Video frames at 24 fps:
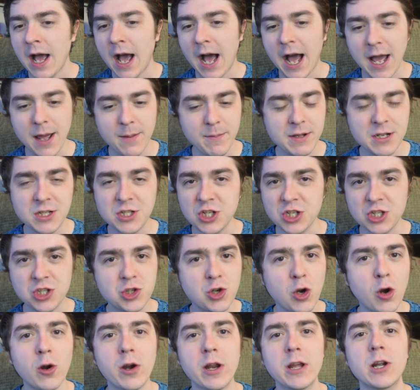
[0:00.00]
I've been just
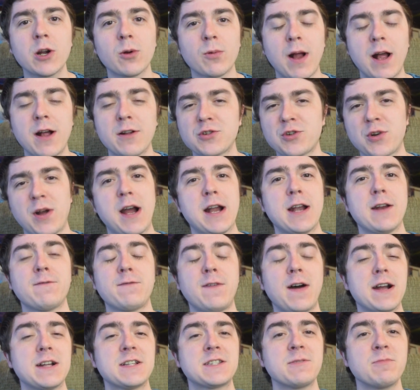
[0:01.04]
journeying around trying to
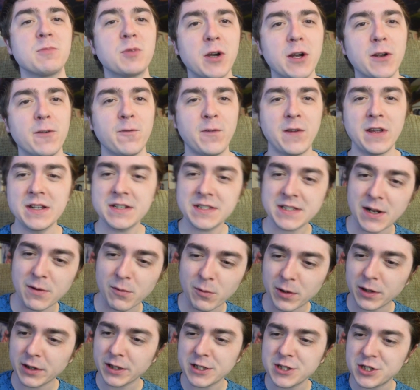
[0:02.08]
find some good things that
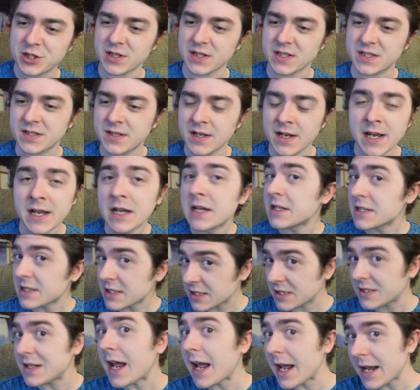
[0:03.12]
really just
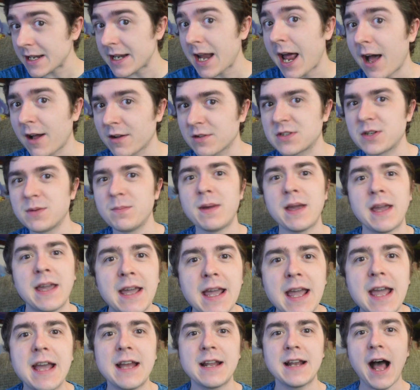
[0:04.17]
stand out to me.
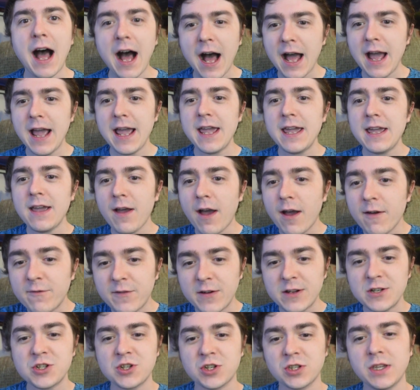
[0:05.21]
And I
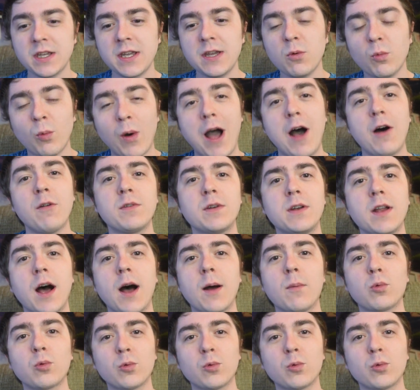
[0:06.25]
eventually wound up